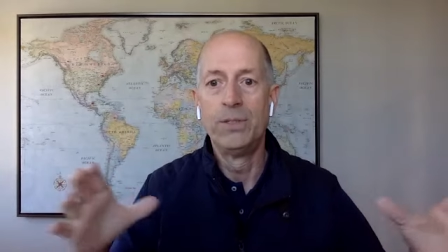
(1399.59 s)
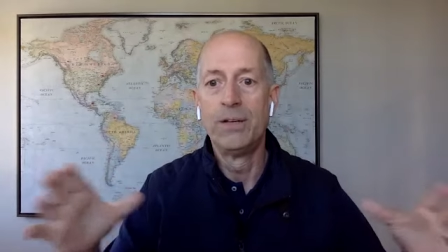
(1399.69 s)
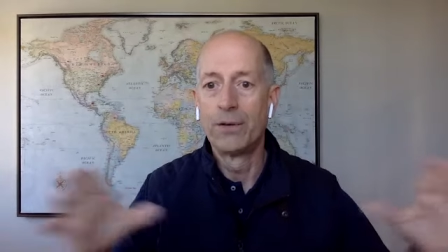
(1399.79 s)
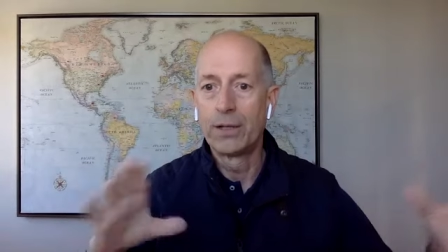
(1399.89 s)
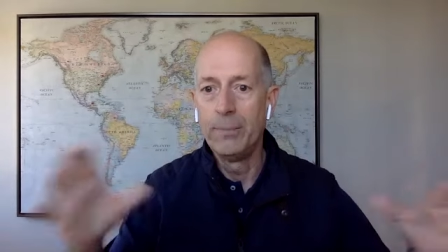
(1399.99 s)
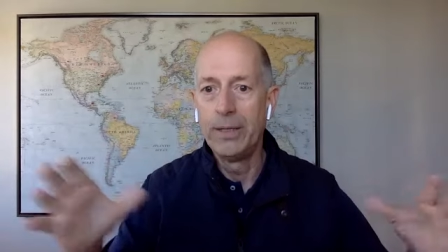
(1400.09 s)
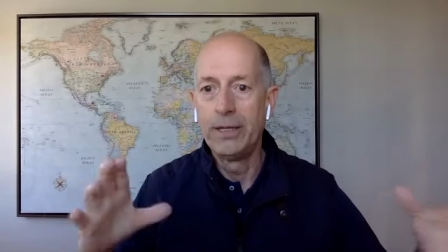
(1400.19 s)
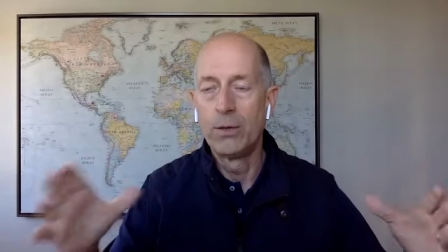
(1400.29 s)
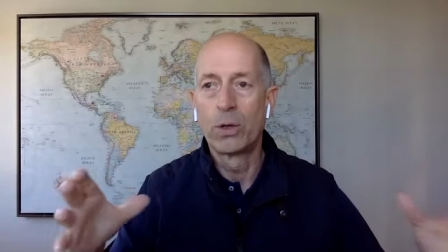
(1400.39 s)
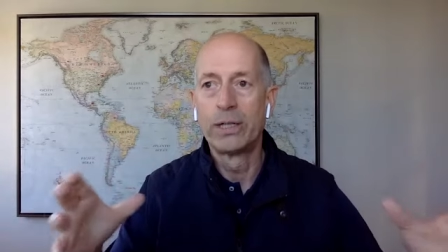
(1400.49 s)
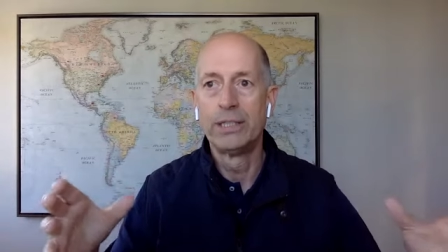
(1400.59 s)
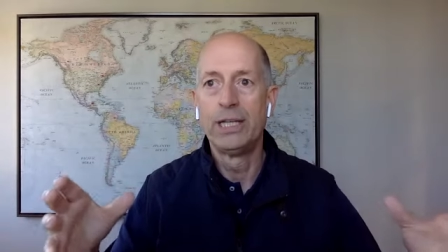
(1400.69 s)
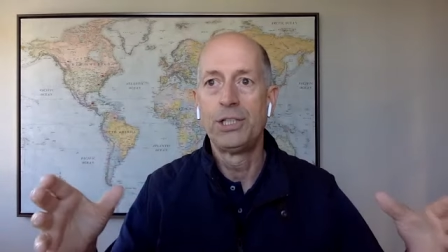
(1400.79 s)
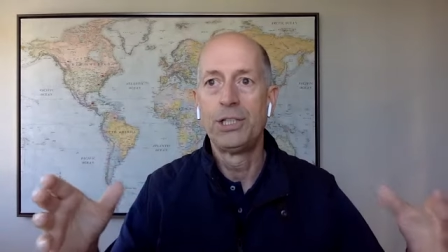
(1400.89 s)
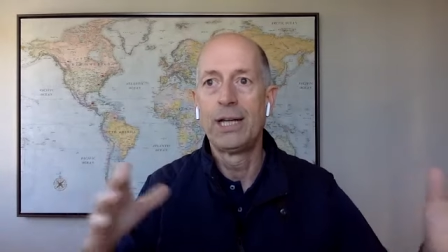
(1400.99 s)
different community
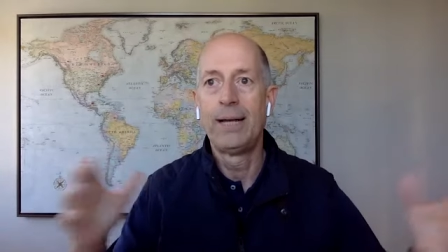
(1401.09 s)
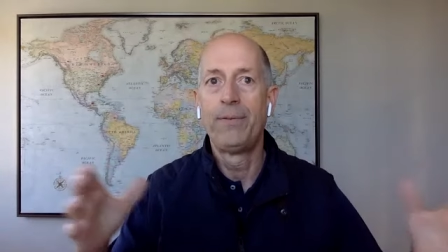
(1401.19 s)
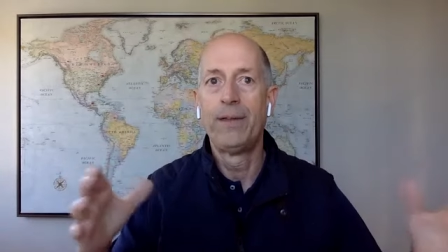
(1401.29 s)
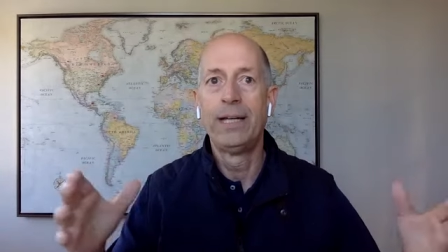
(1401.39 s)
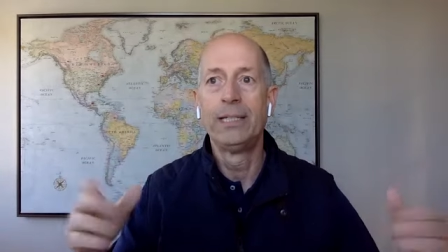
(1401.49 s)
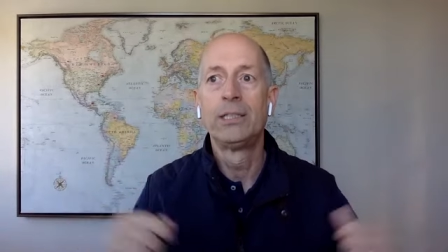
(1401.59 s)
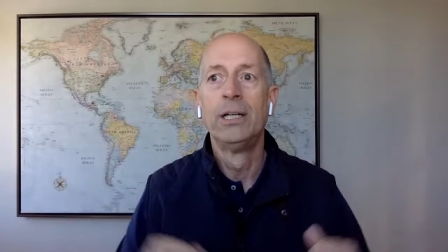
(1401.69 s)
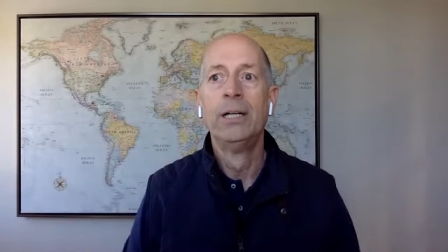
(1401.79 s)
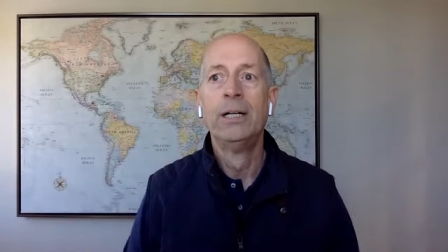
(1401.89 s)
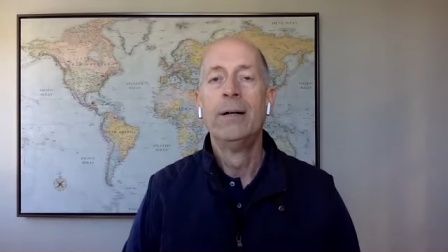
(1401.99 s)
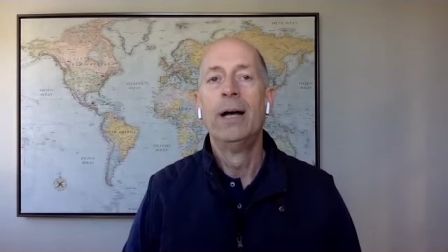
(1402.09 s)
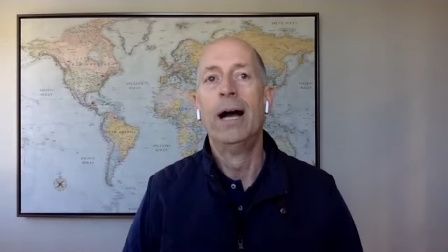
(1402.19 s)
organization type things mm-hmm.